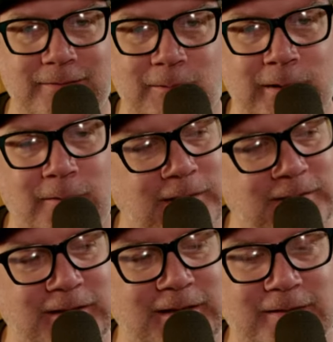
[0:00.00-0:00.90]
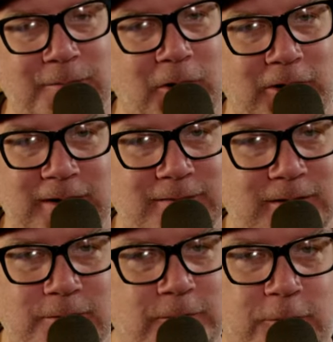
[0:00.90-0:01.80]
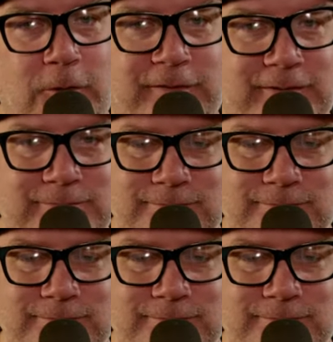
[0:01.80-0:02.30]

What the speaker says: Once he hit the market, it was over.